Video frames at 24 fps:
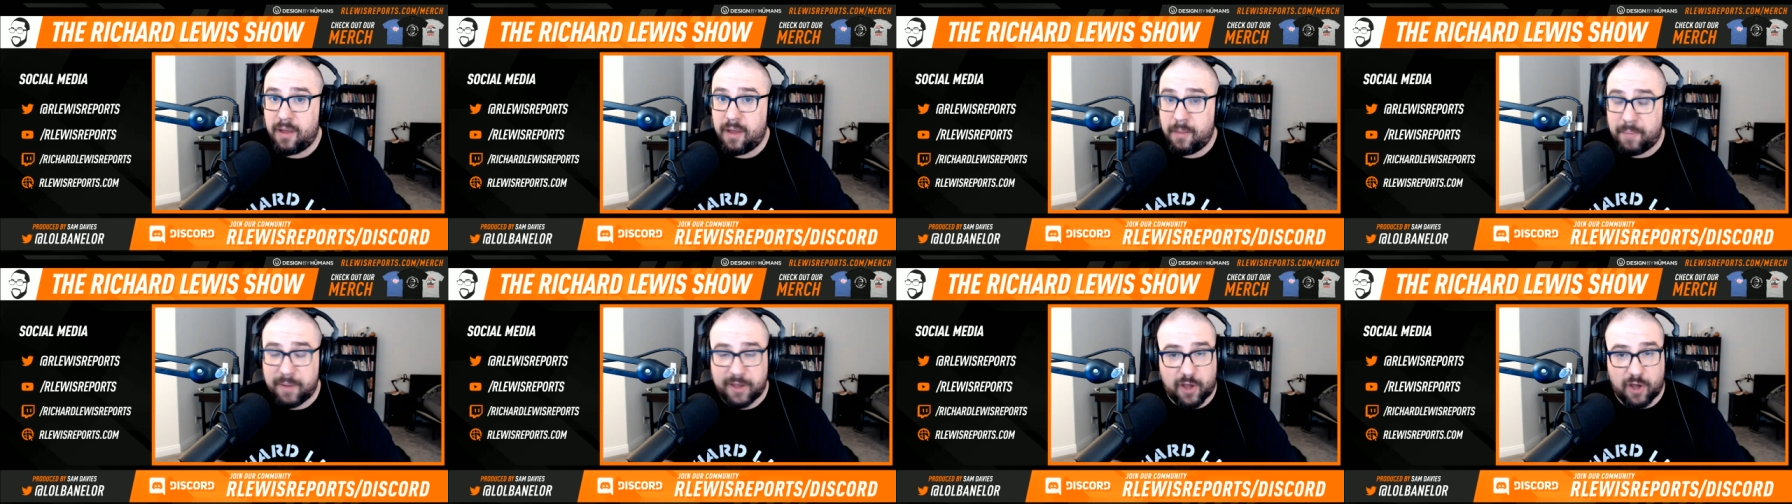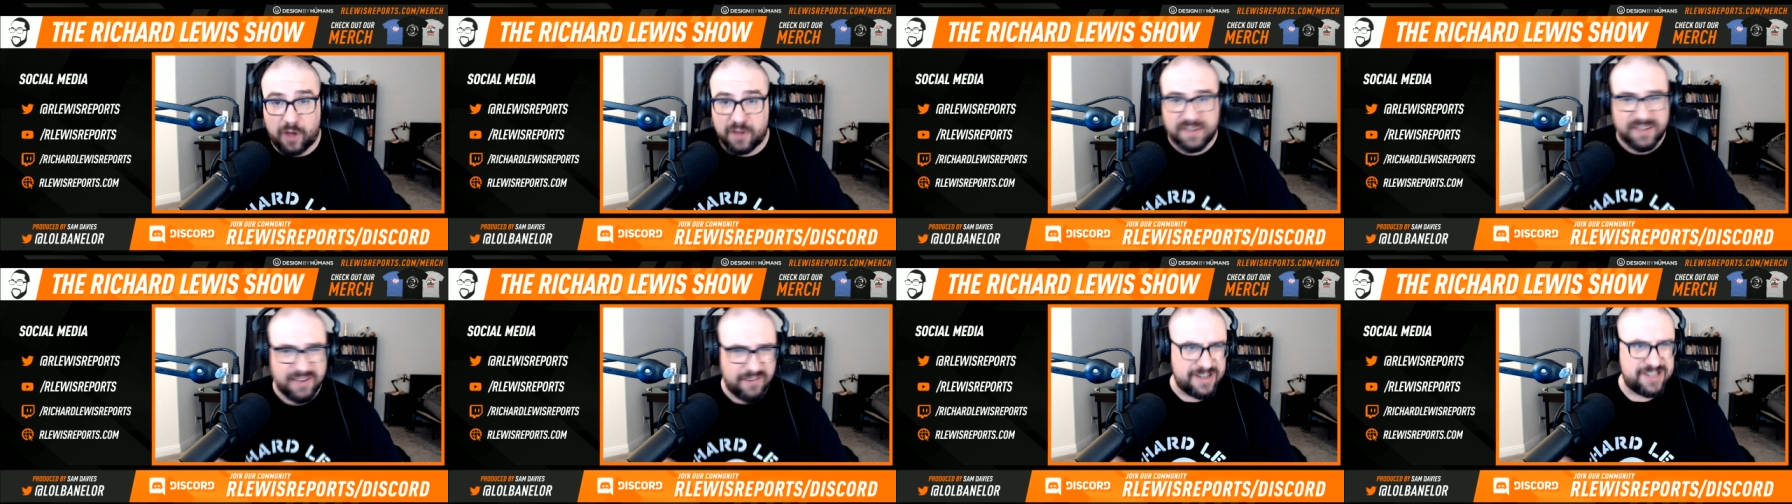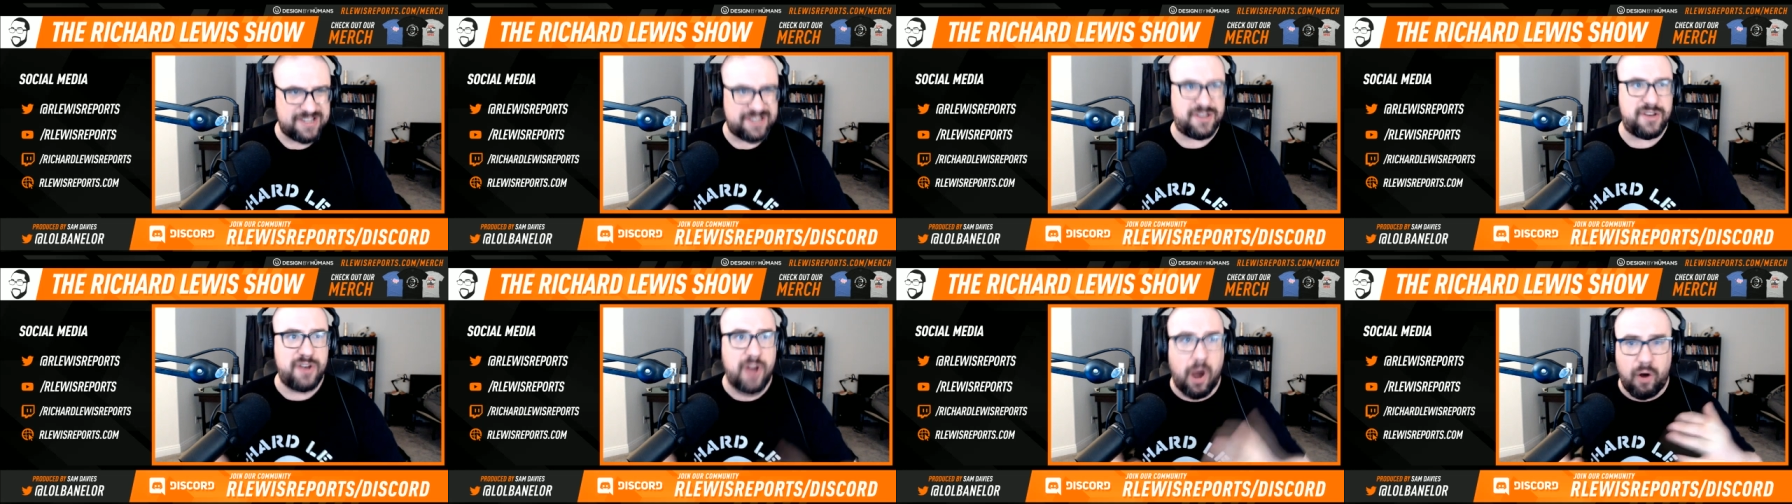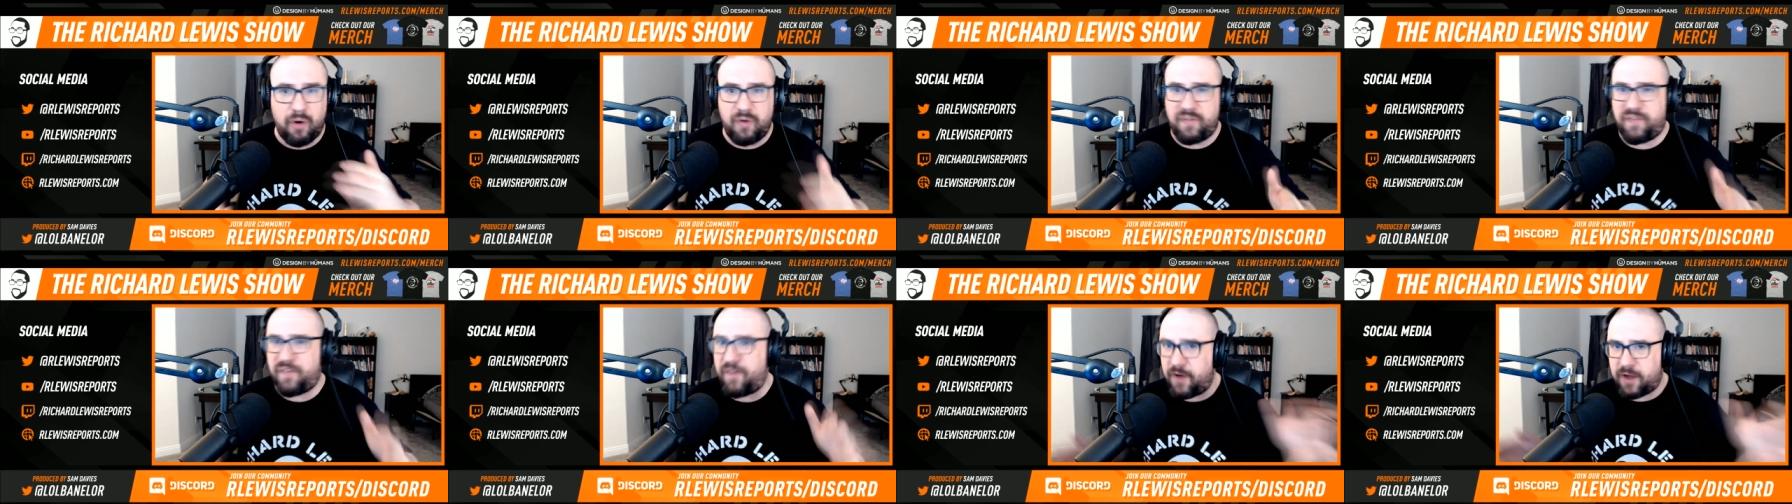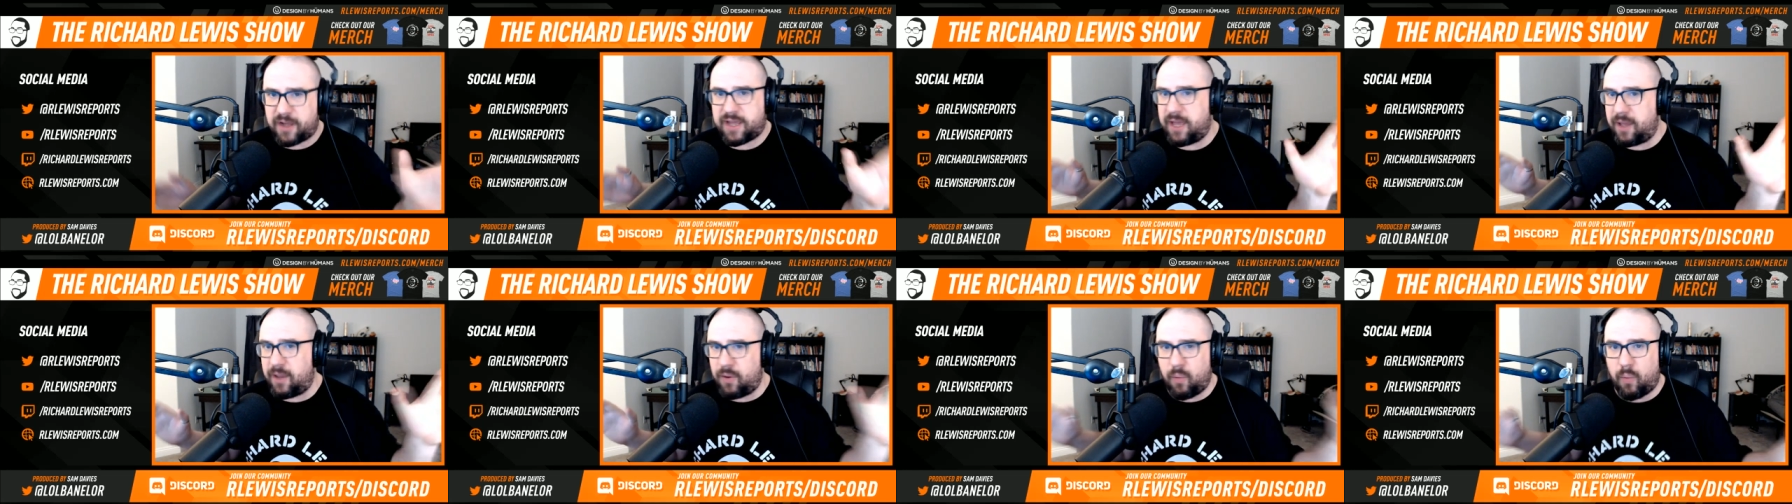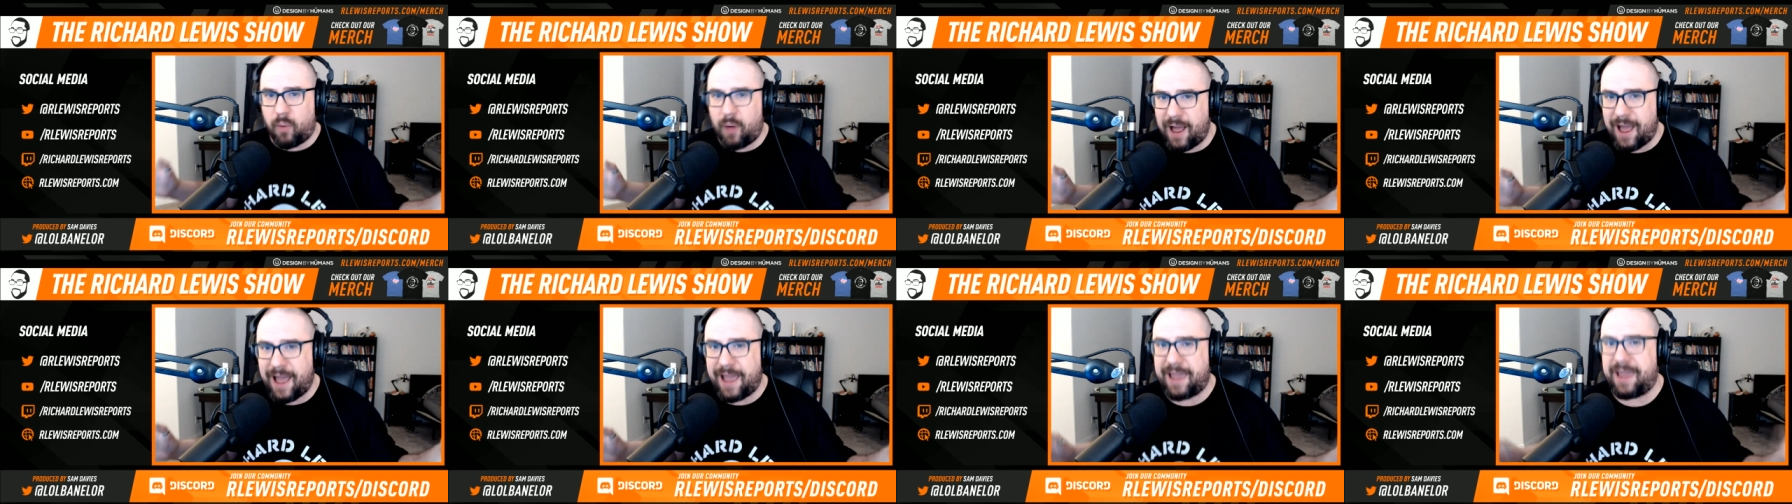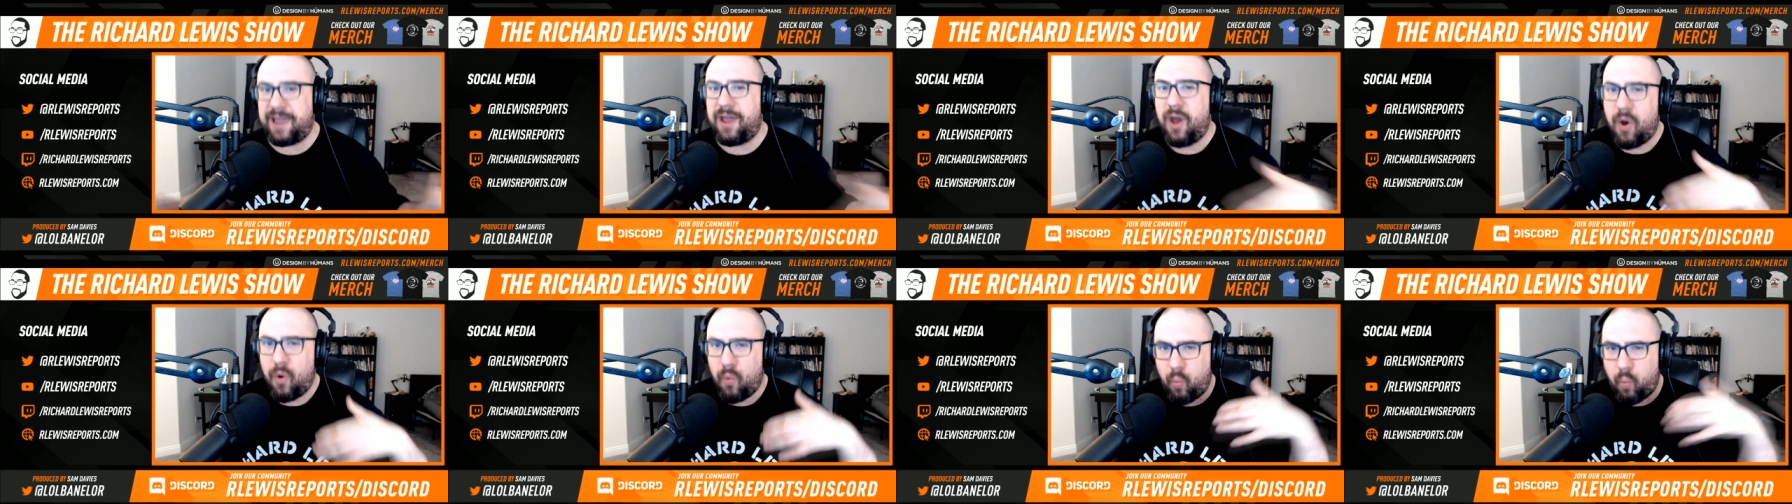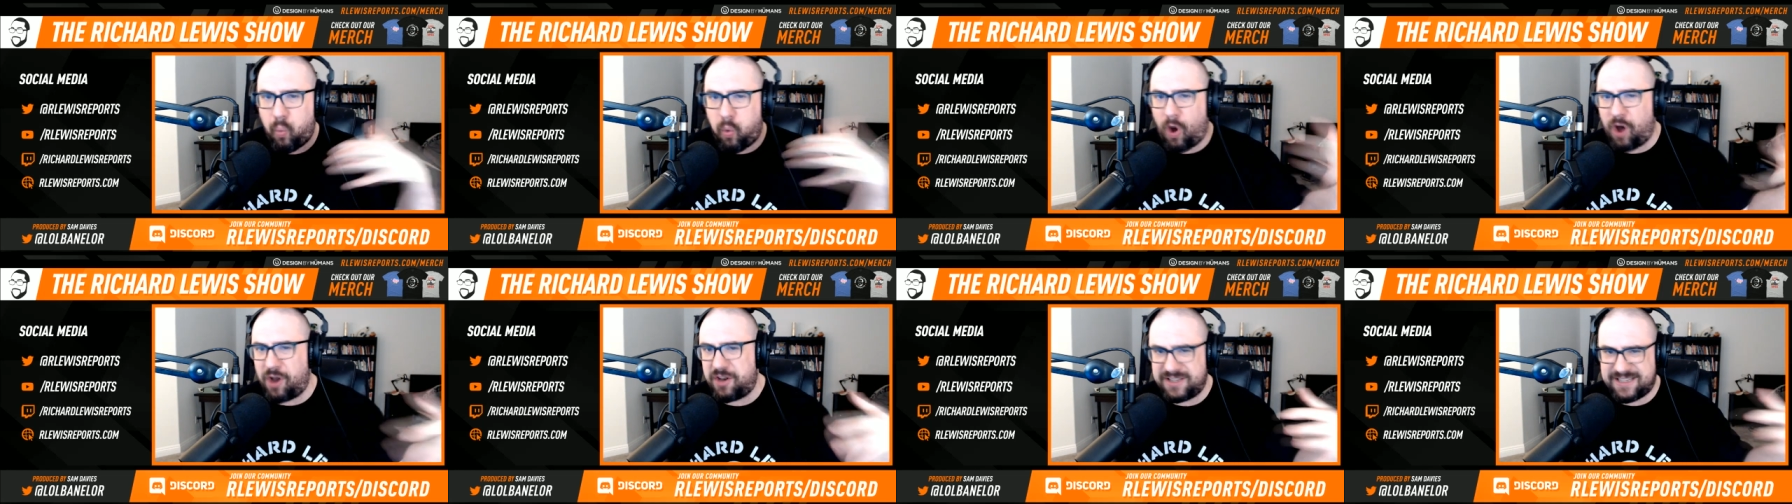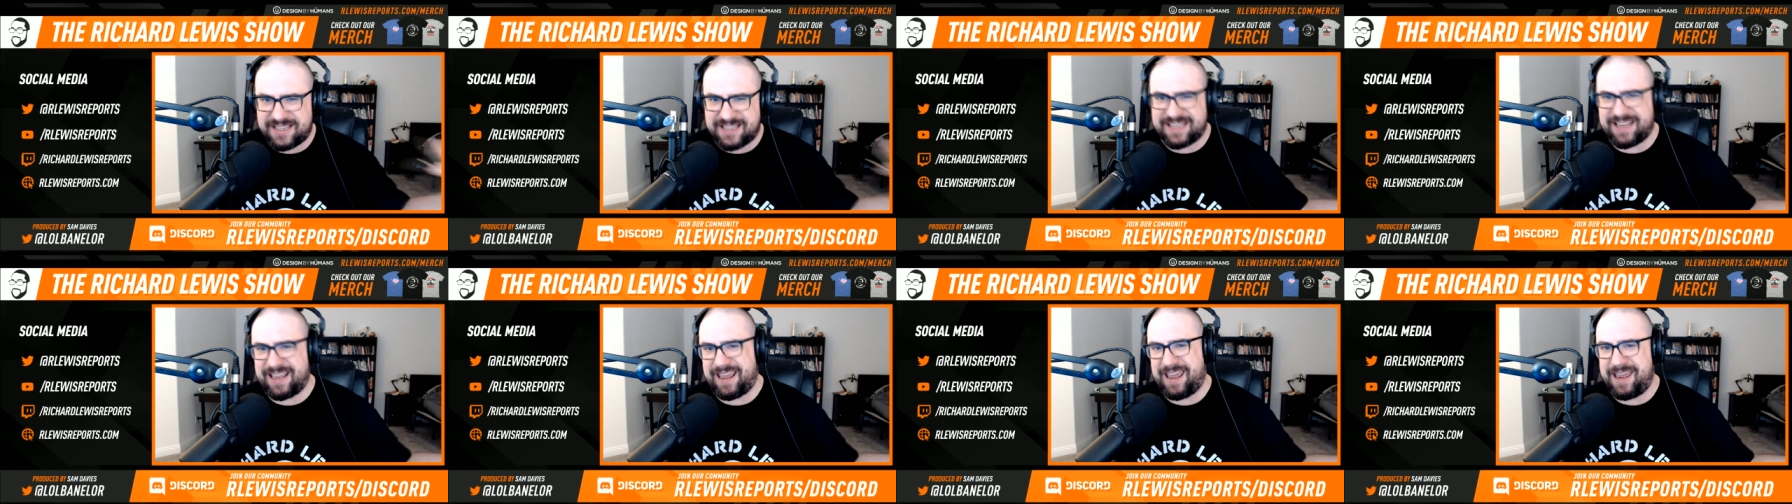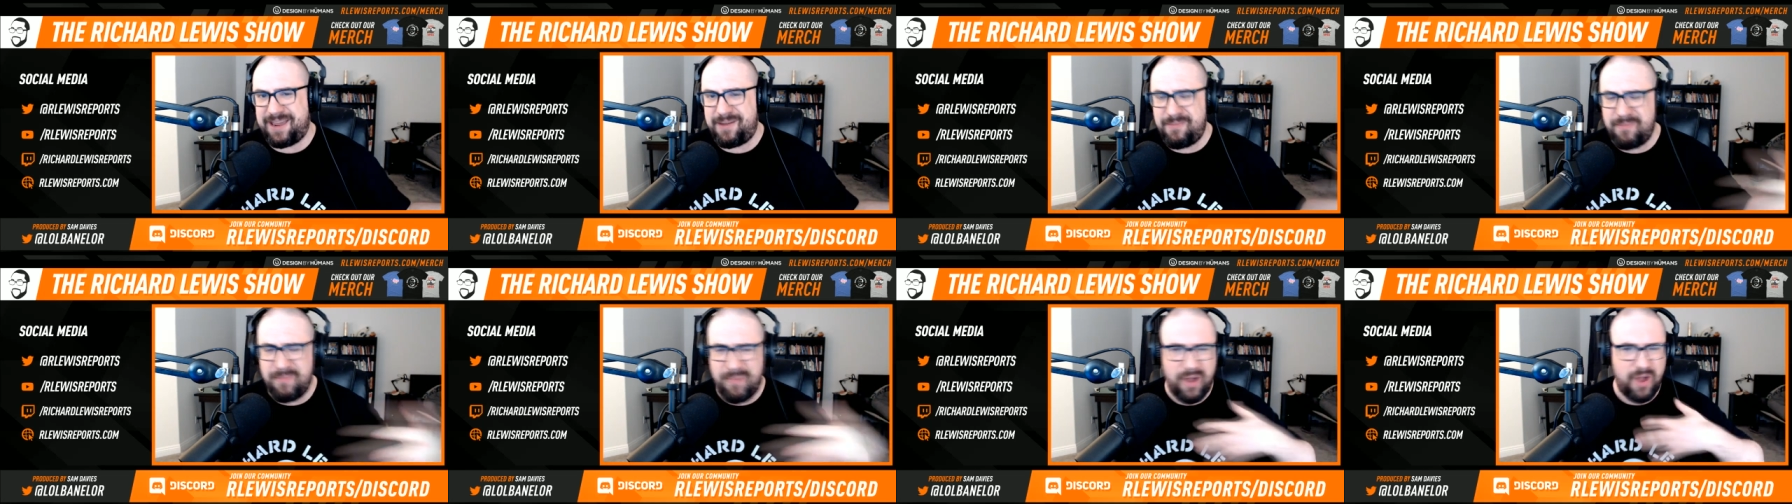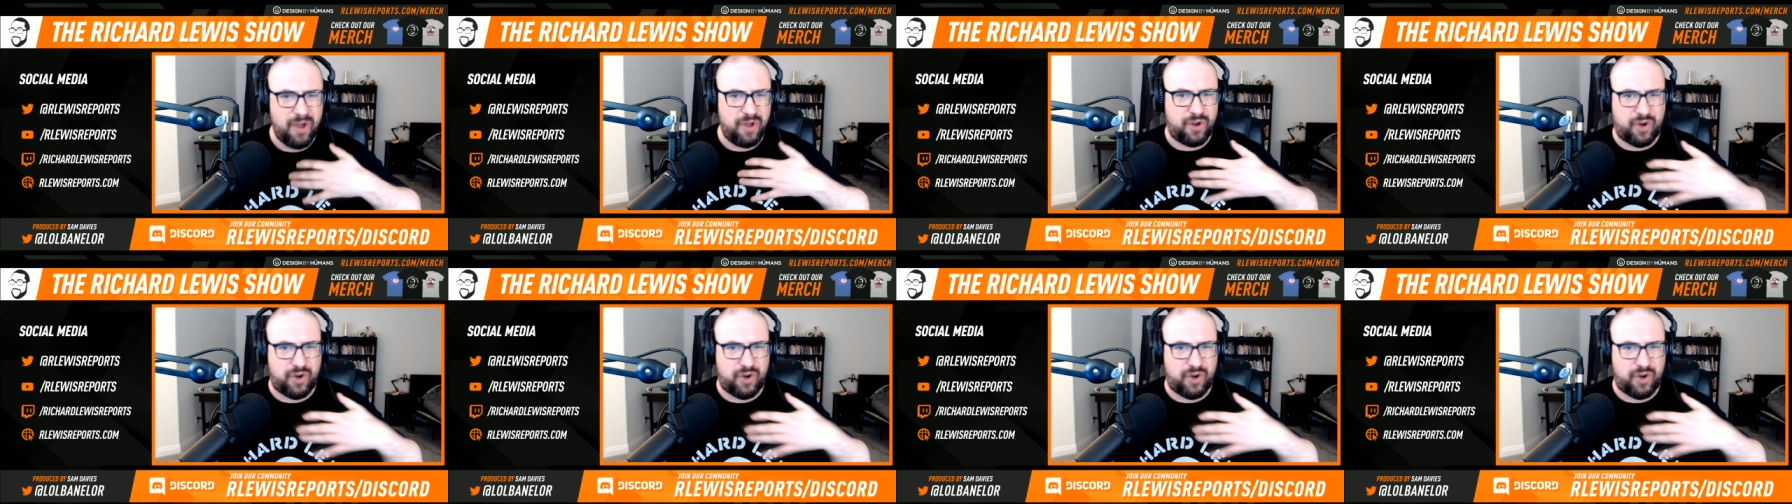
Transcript: Because there is no fucking way one team